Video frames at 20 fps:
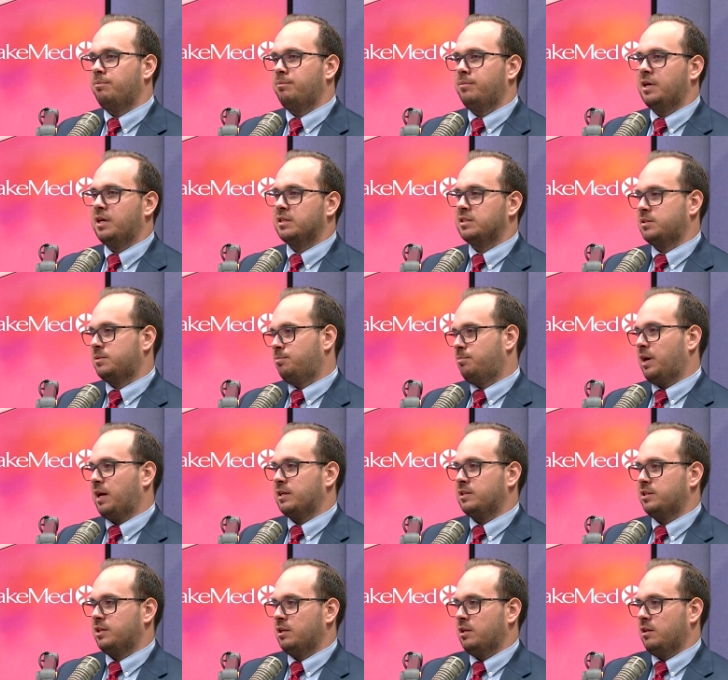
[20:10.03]
Because
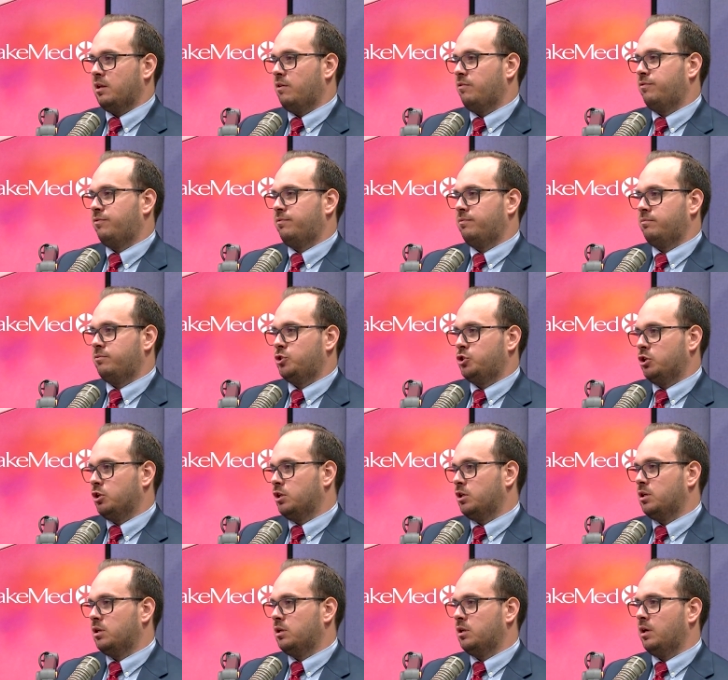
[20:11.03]
bacteria love
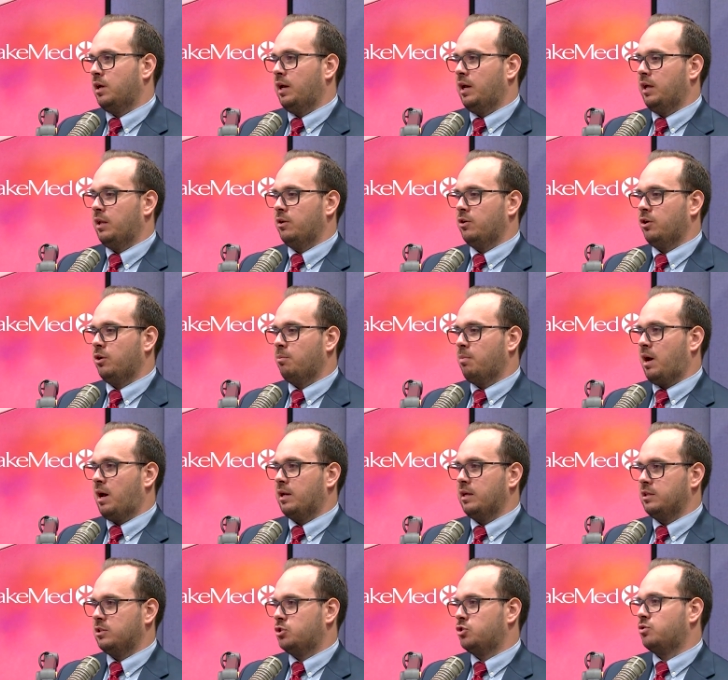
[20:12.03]
sugar, and your
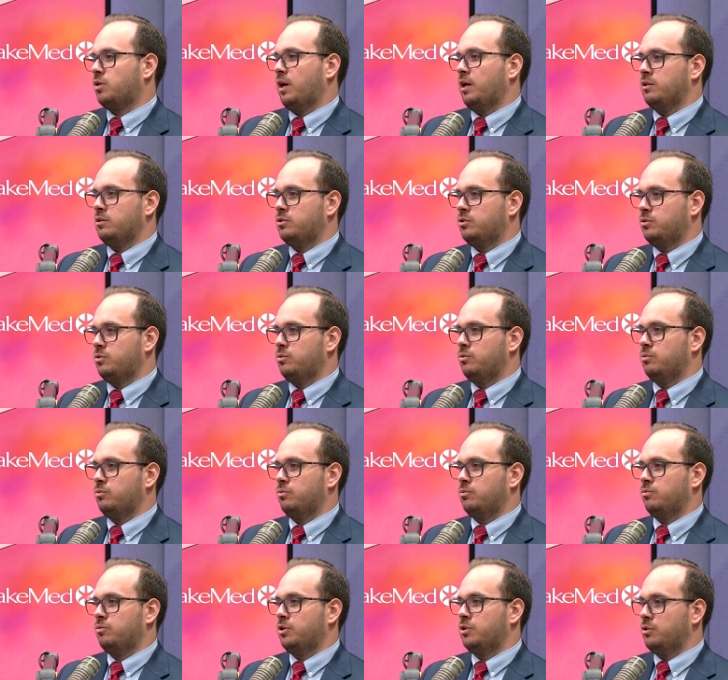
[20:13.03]
body is trying
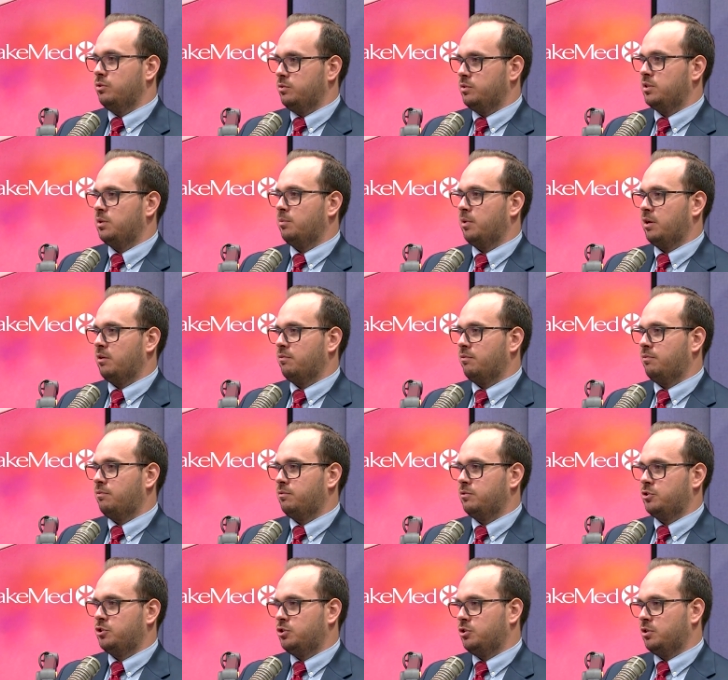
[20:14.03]
to reduce the amount of
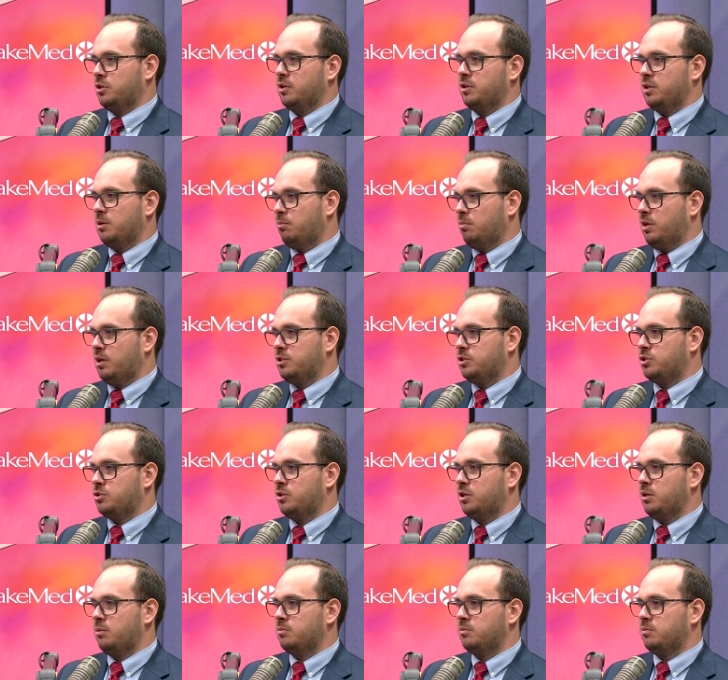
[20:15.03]
sugar in the bloodstream.